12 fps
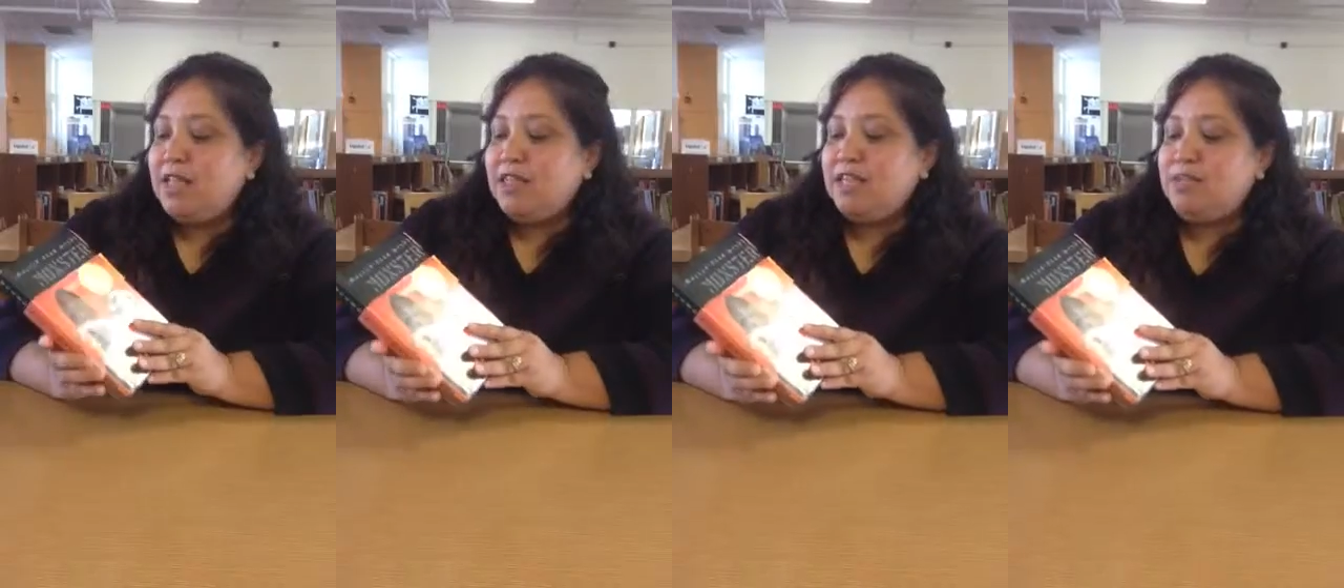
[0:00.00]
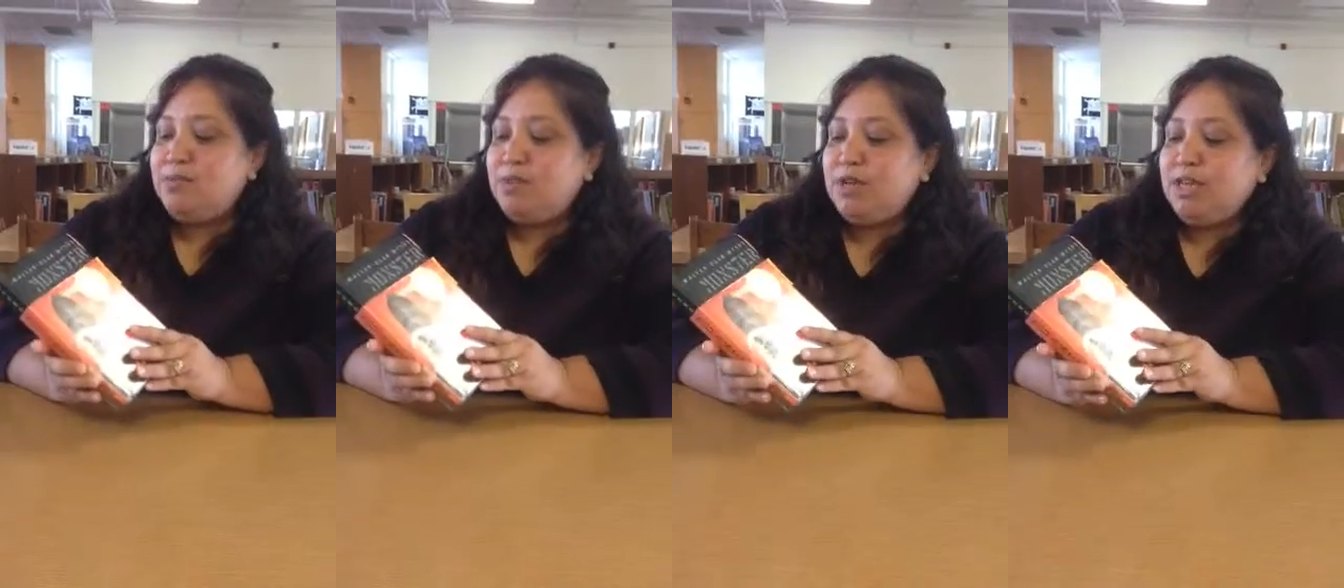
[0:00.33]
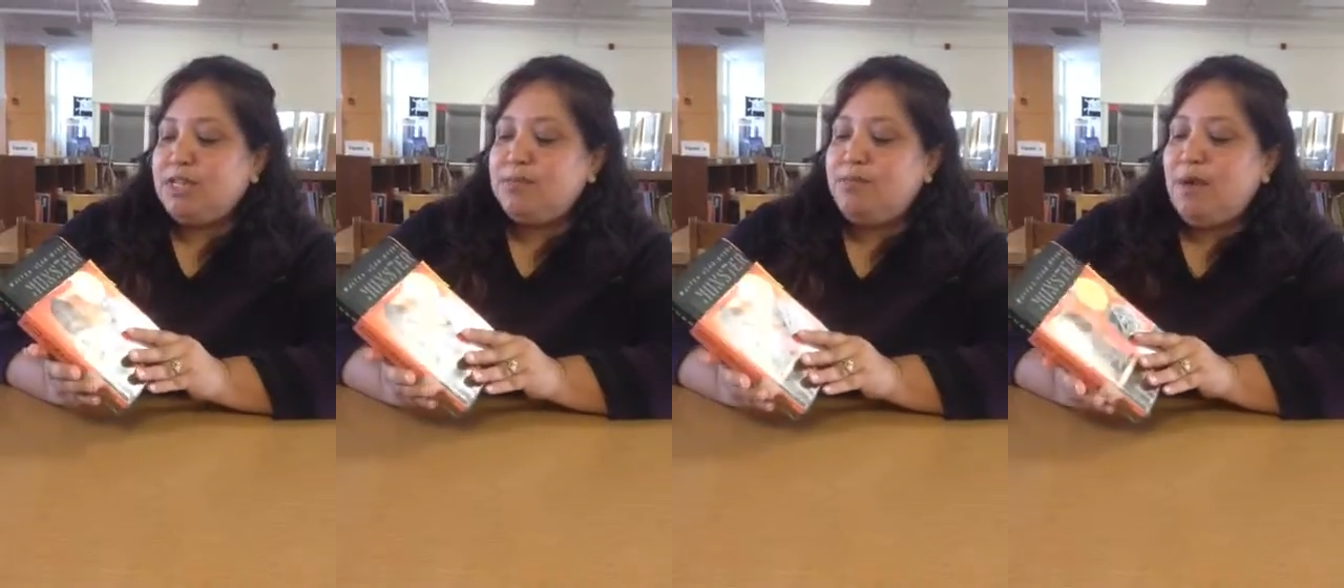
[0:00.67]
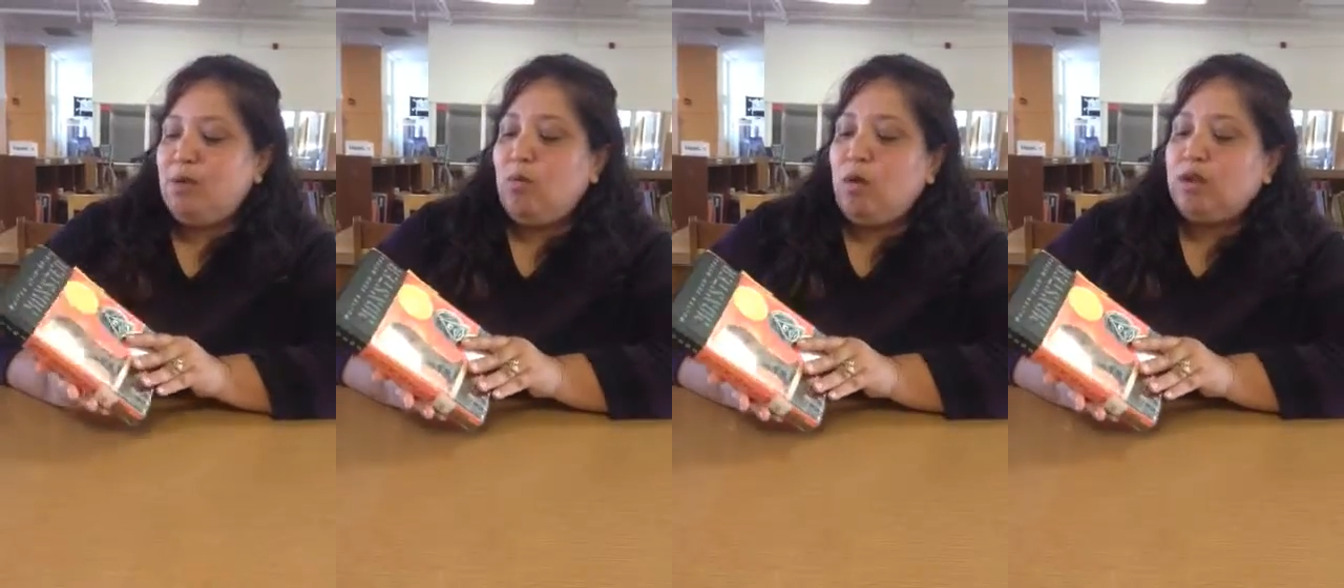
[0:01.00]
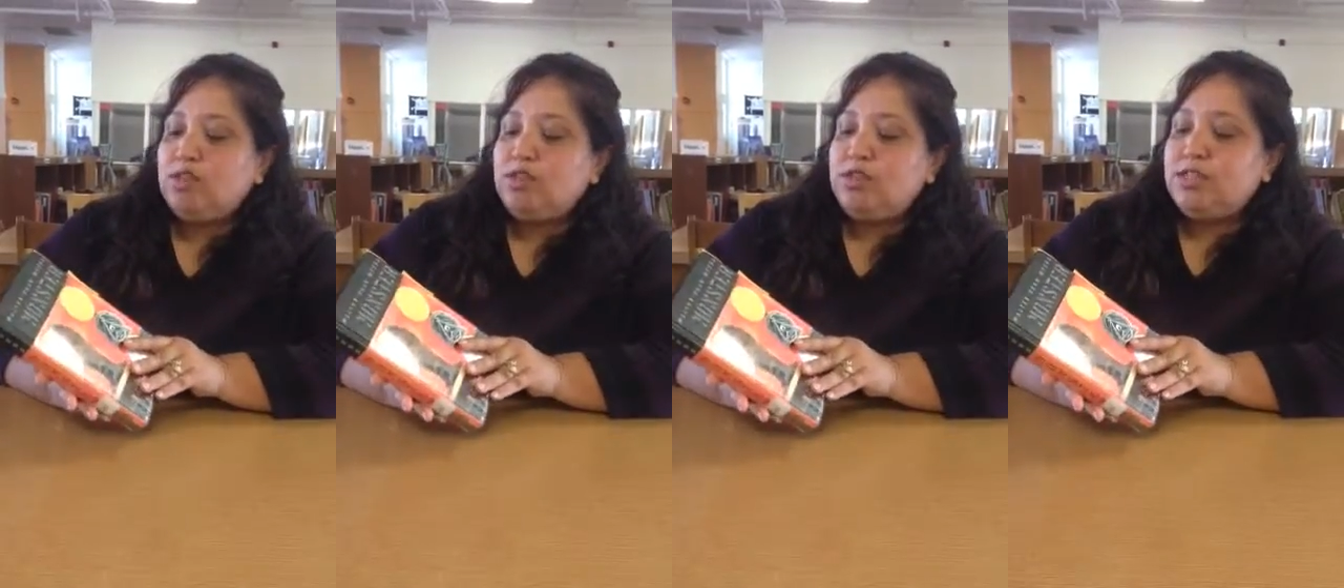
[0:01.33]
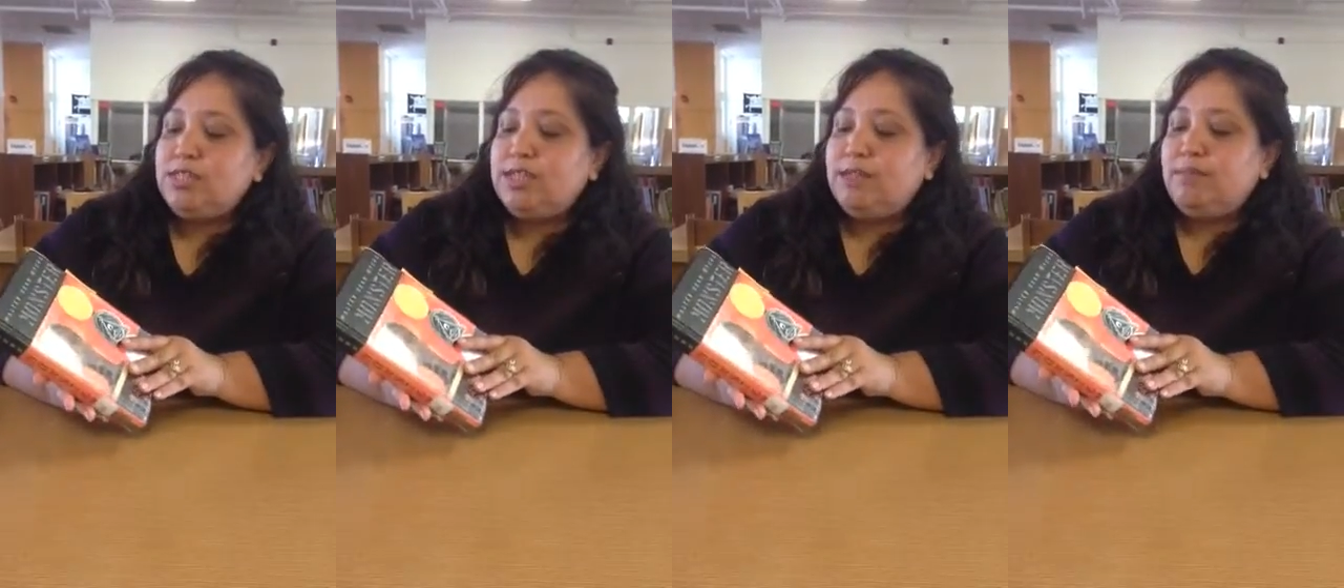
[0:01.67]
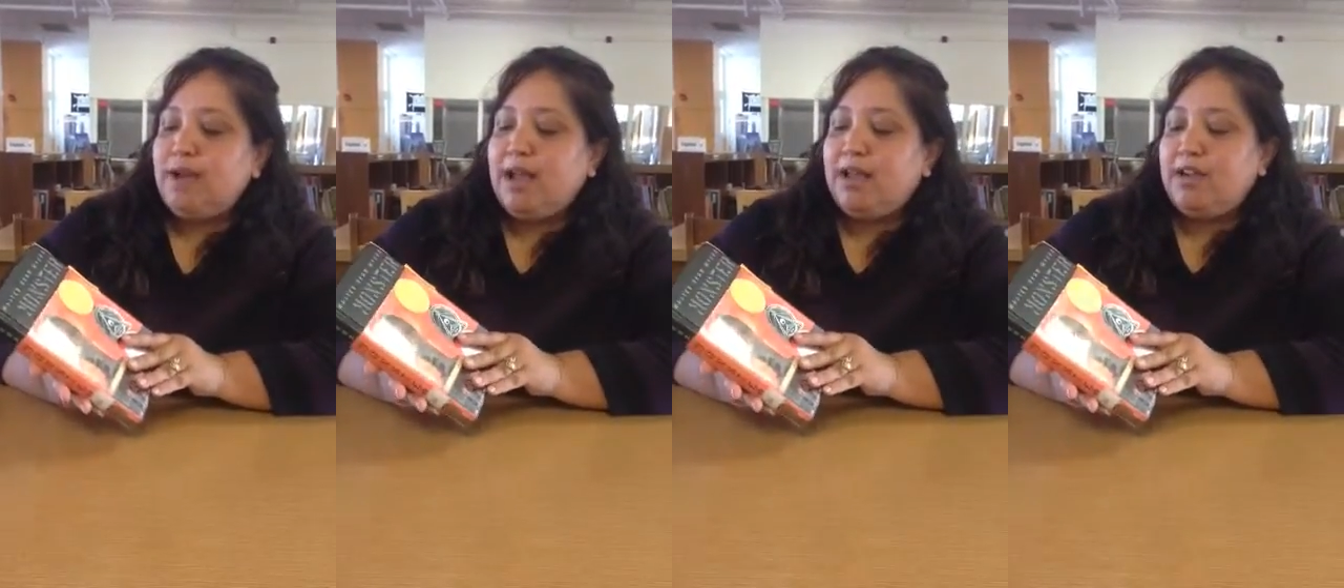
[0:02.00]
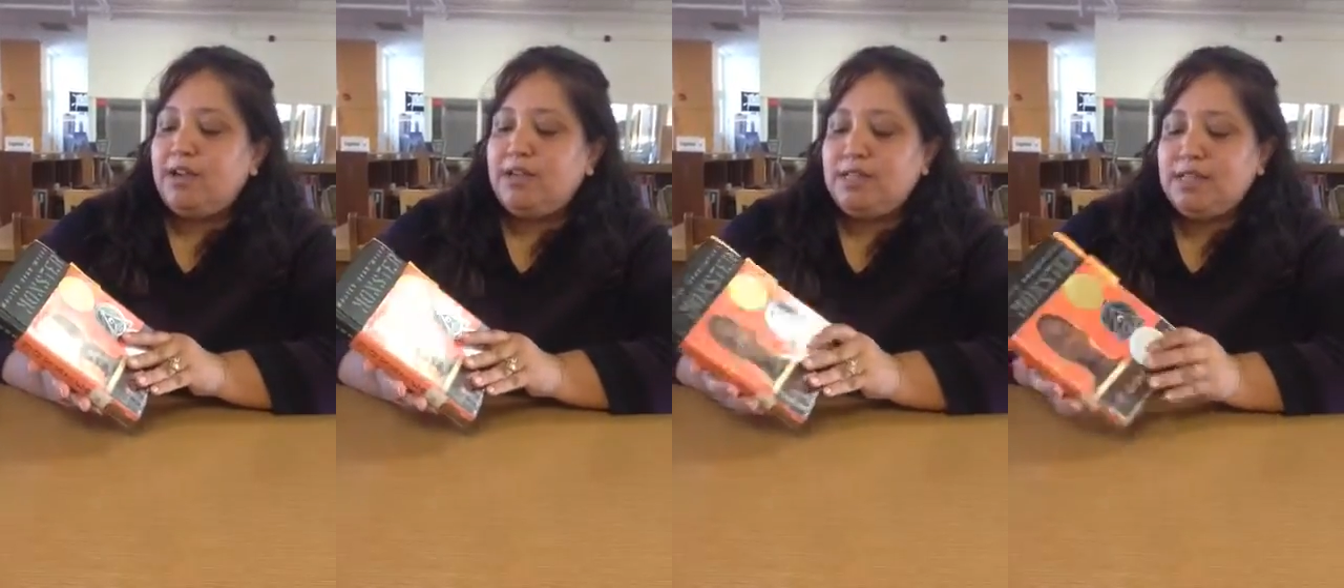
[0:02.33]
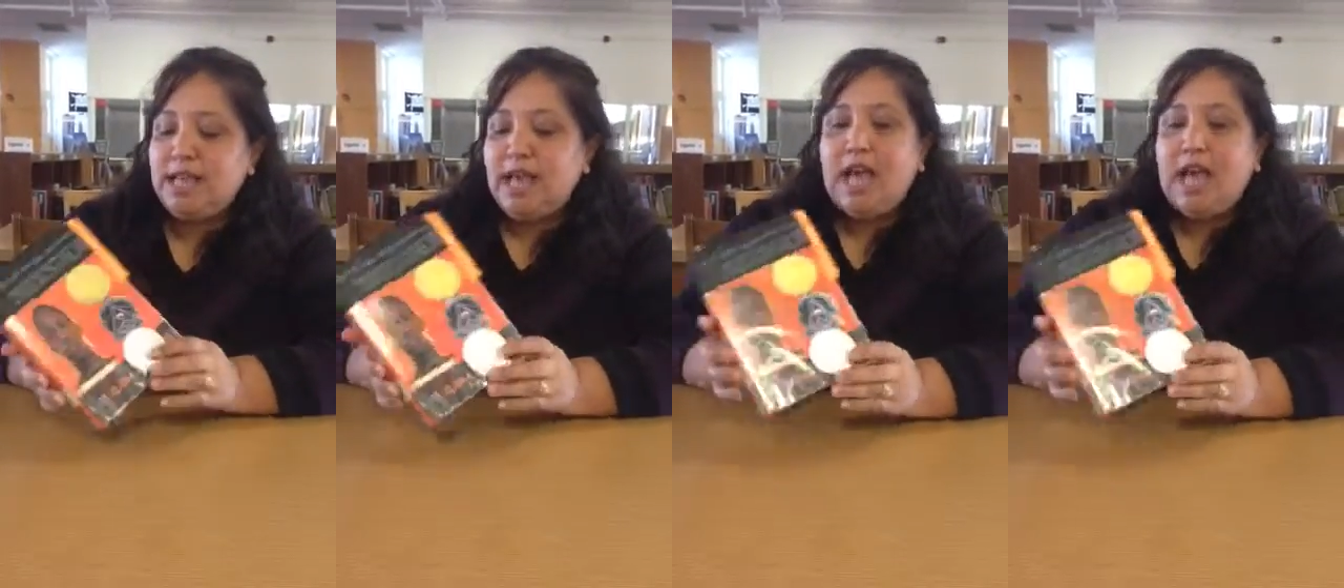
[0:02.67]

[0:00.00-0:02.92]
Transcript: This book is by Walter Dean Myers,